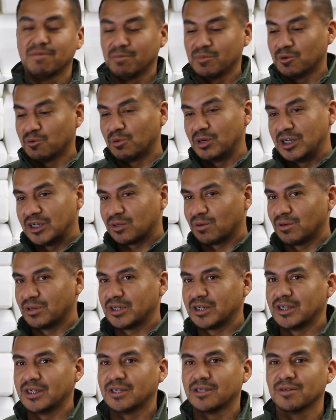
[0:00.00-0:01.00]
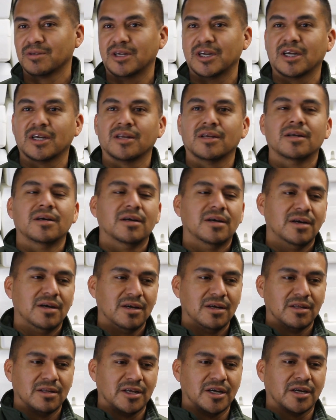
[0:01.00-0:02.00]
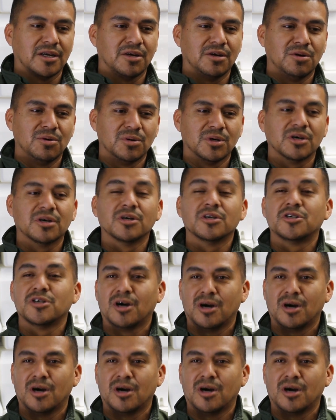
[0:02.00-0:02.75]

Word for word: them the resources so they can, they can do a good